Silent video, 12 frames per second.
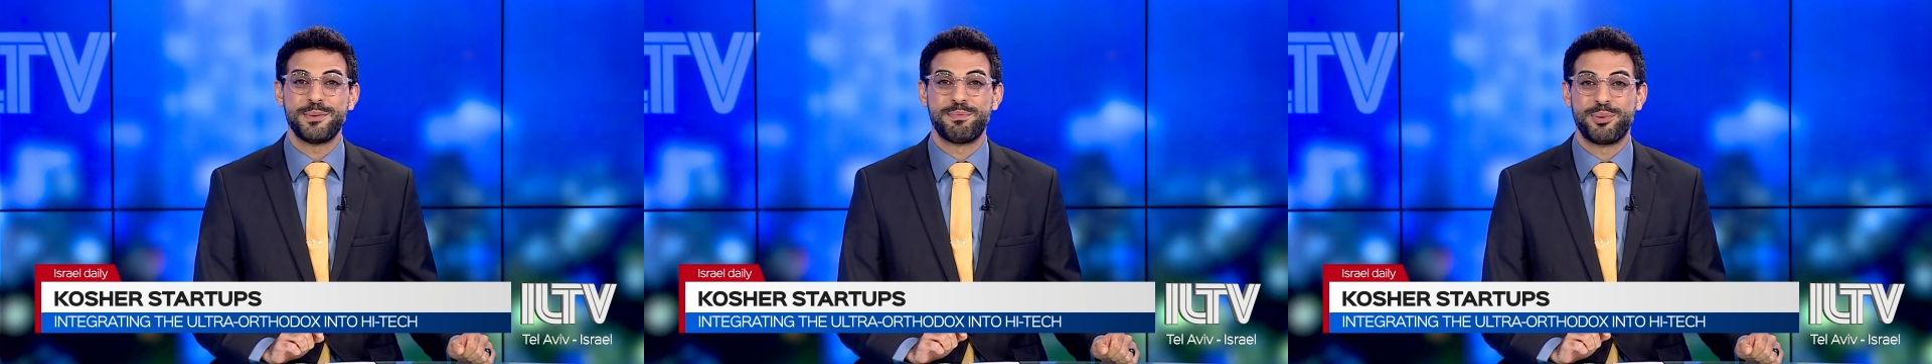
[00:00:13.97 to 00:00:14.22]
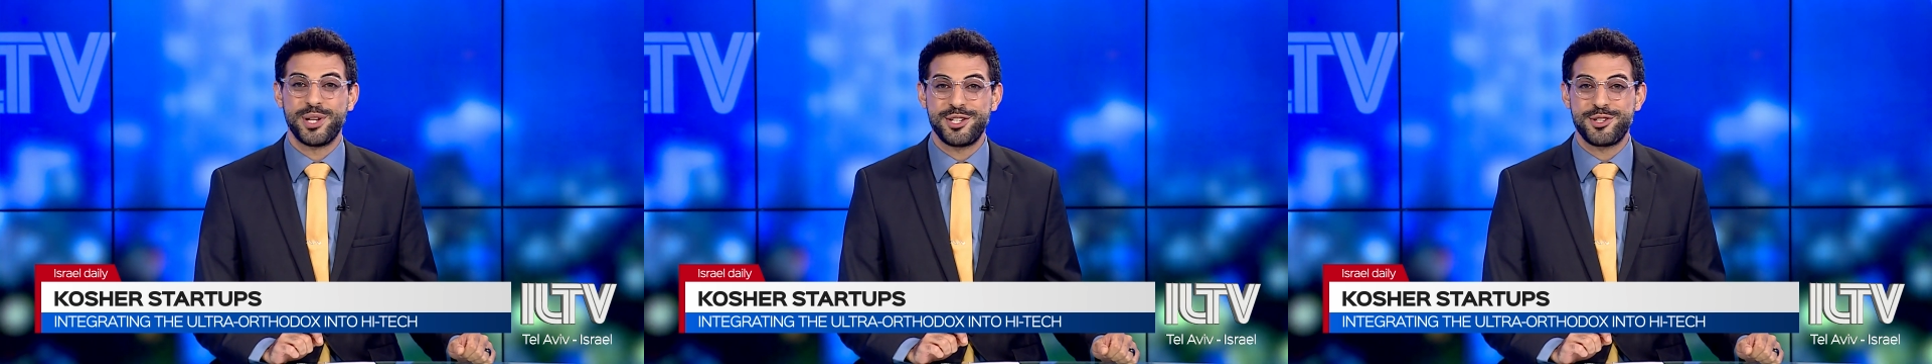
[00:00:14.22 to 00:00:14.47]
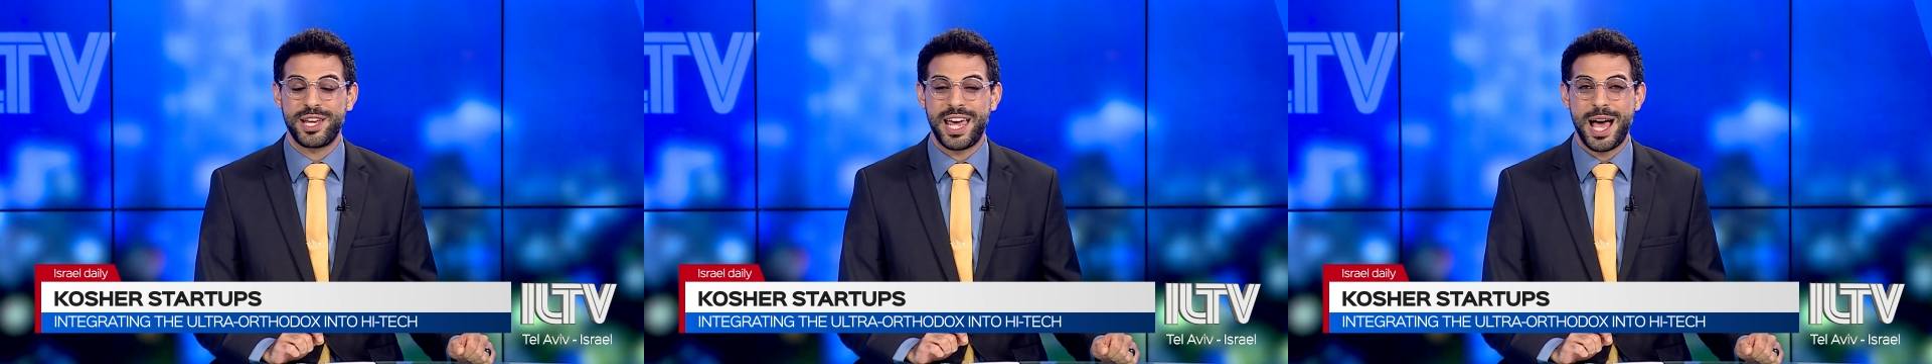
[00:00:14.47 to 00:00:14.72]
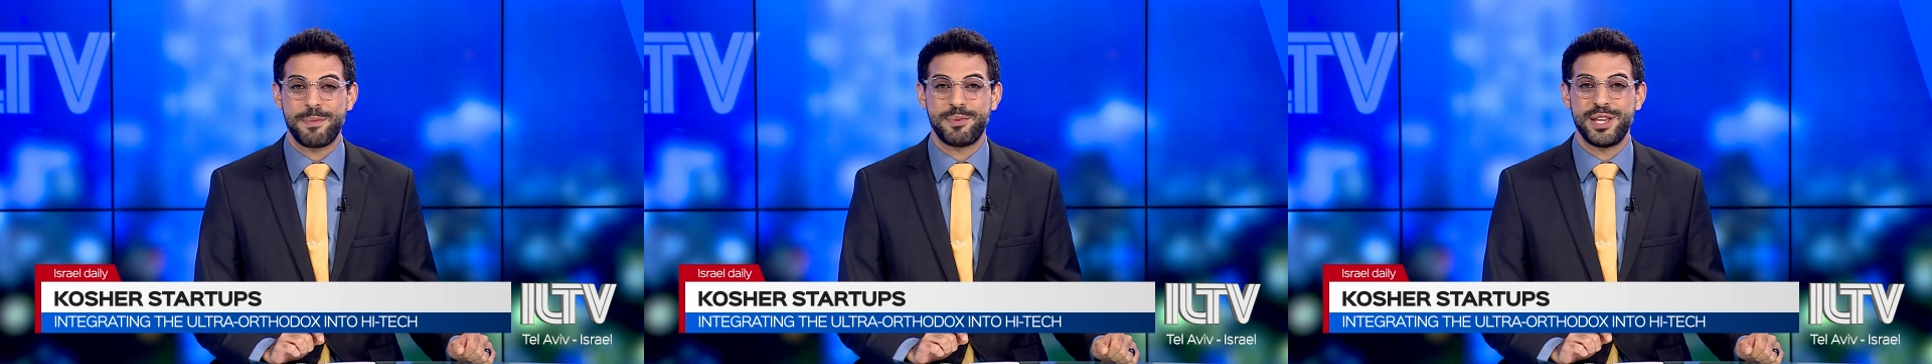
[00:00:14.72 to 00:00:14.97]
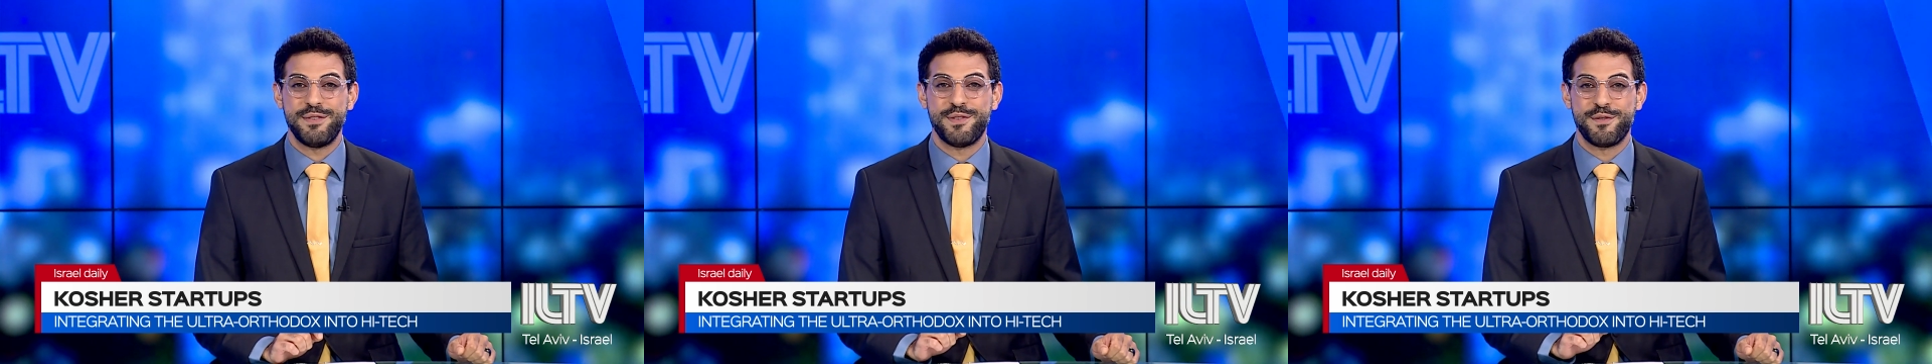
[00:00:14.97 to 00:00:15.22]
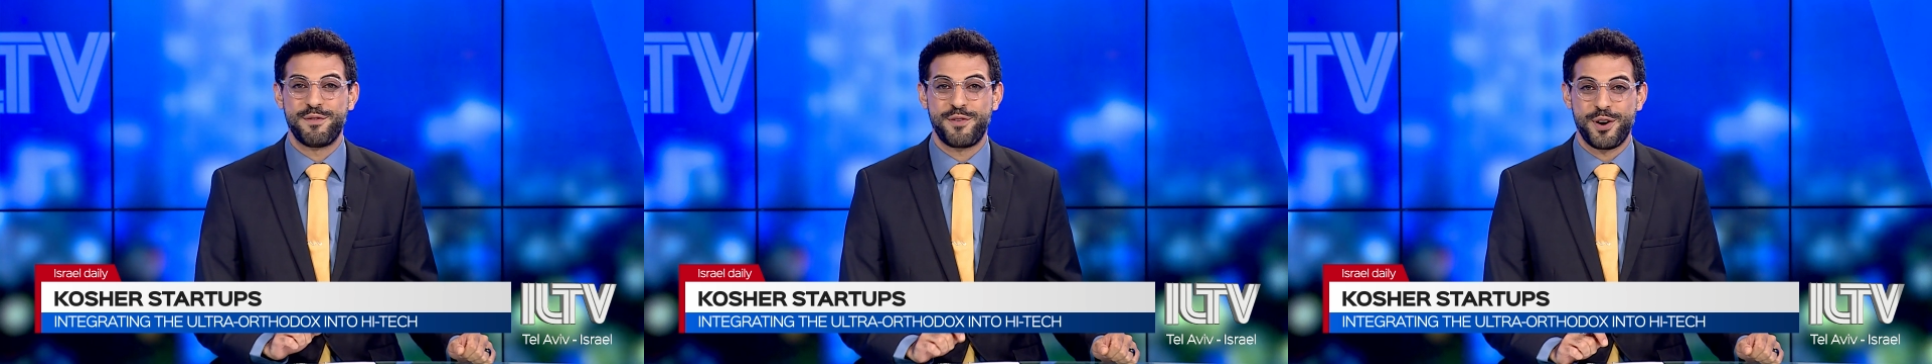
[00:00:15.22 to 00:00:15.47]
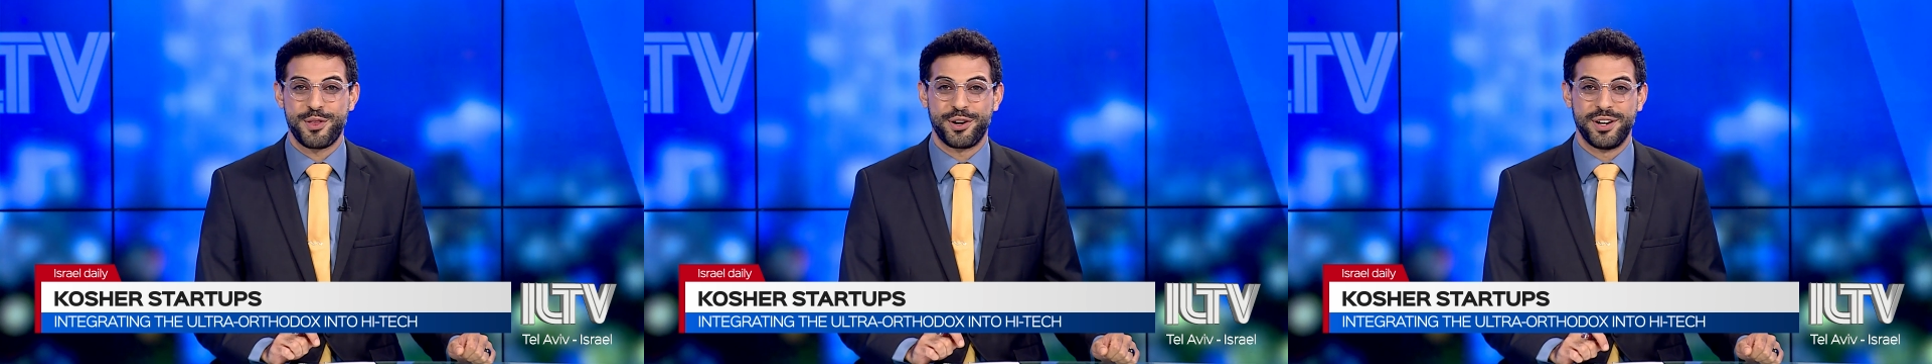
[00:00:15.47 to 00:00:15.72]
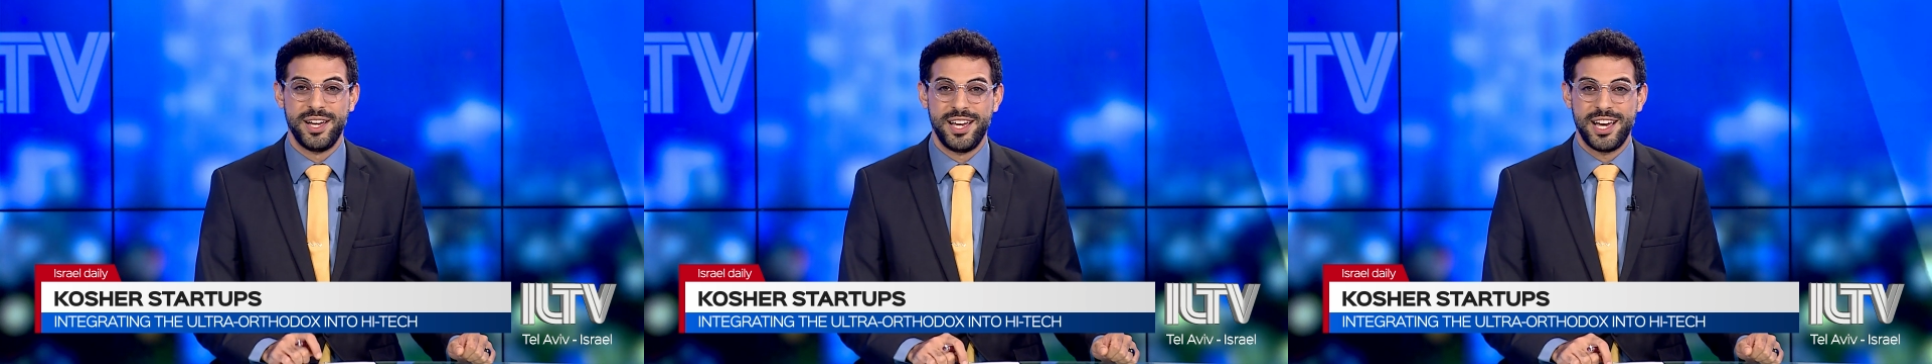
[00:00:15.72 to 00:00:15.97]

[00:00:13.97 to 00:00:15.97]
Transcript: to bridge the gap even further.